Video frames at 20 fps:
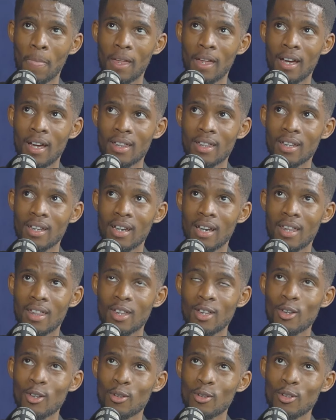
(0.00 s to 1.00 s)
I
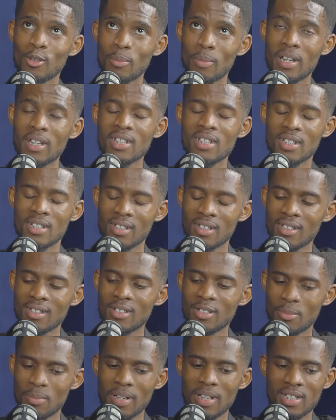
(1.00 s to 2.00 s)
think you mentioned
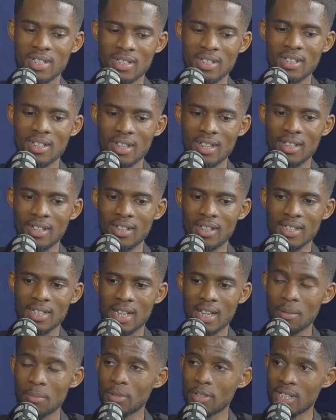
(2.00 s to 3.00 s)
the
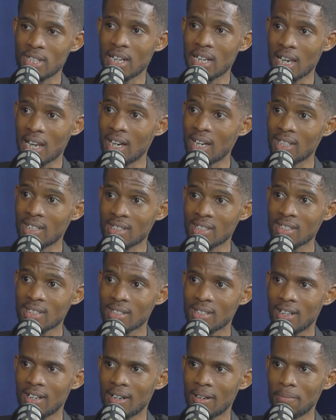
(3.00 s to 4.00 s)
celebrity
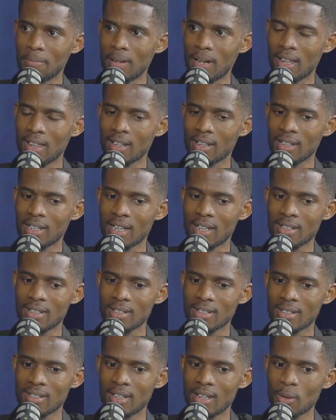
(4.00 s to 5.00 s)
clients. I think
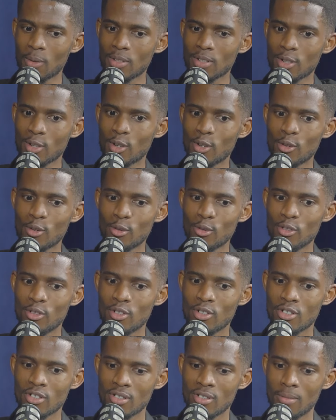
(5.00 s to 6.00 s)
that was a
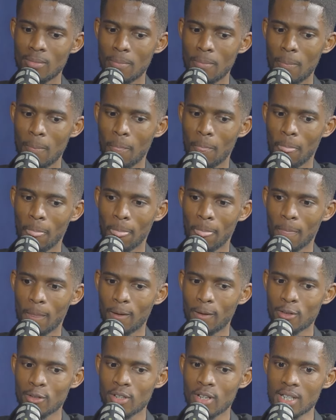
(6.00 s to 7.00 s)
huge,
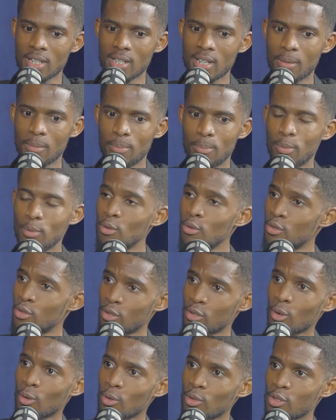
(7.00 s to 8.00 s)
should I say,
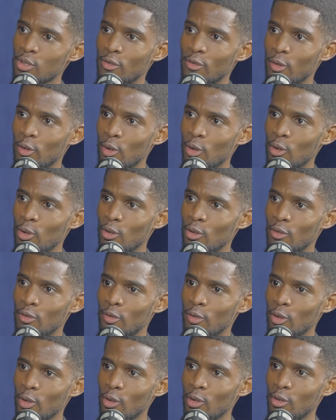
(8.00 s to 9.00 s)
boost also for your
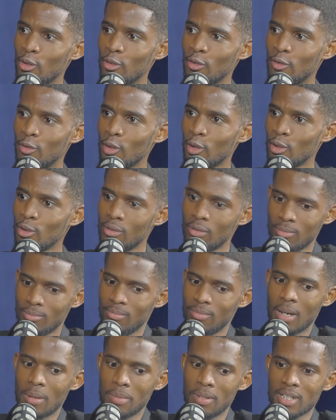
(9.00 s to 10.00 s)

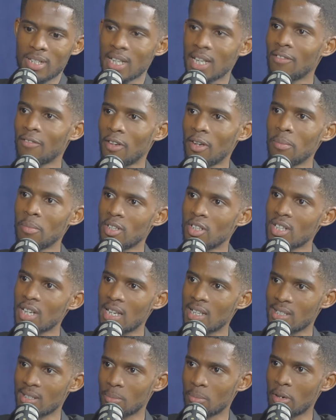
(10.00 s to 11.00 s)
self-image
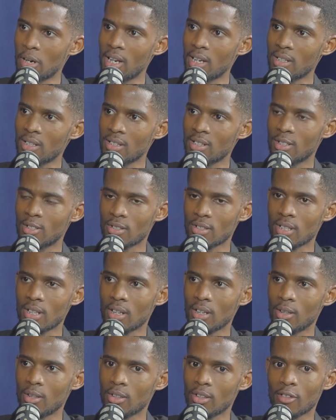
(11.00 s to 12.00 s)
as a brand to
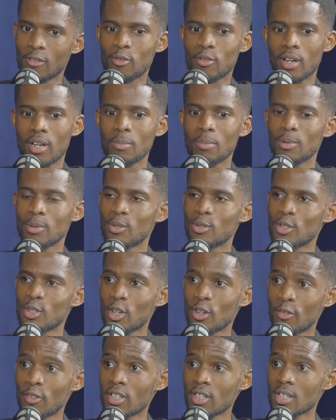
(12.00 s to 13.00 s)
say, look, if we're able to
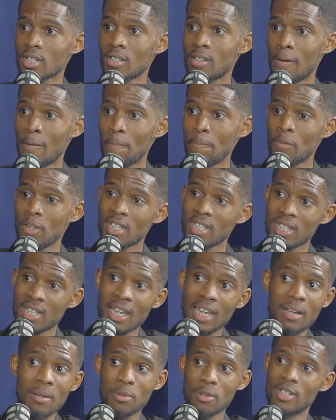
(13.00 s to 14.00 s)
service
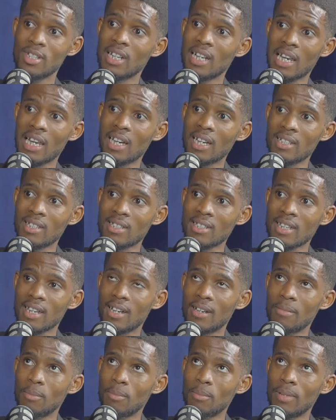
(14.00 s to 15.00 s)
celebrity clients
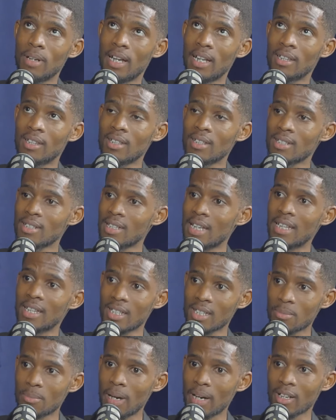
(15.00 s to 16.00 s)
at
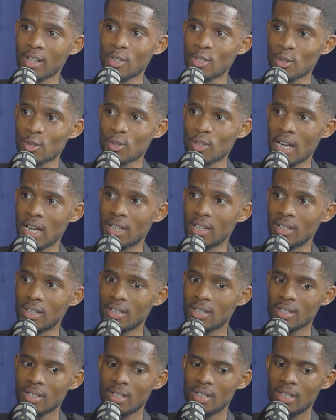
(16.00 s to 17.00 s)
this magnitude,
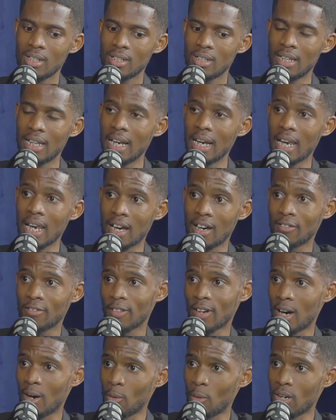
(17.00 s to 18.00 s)
and they love
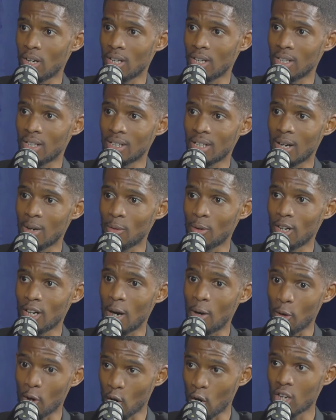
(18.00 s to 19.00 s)

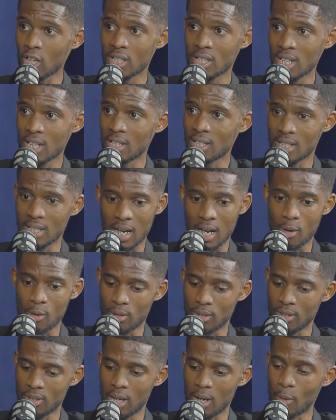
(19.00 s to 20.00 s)
our content and
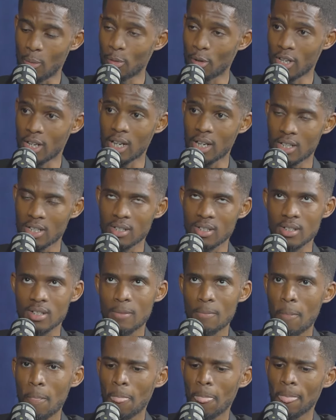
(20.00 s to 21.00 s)
our productions,
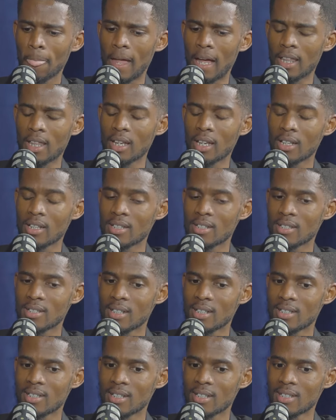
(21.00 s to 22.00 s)
I think it's
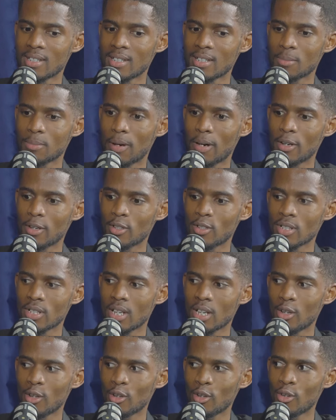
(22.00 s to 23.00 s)
inspiring to
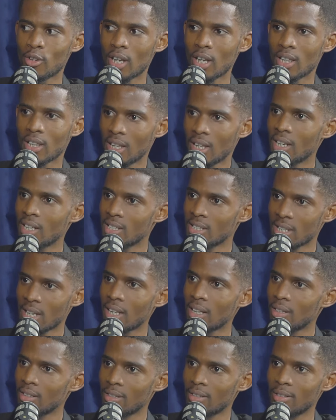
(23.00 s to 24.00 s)
say you can then
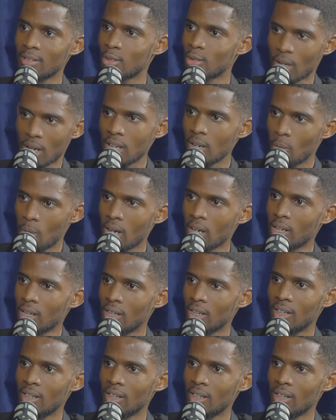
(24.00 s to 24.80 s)
sell to anyone.